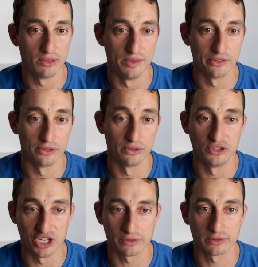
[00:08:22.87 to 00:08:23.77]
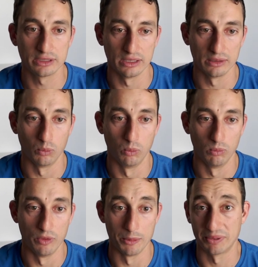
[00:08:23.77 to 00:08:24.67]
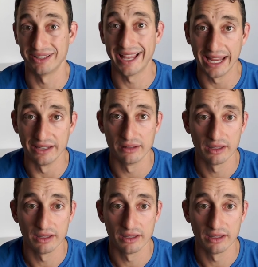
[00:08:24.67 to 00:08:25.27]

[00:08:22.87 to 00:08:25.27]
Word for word: this is generally the plan,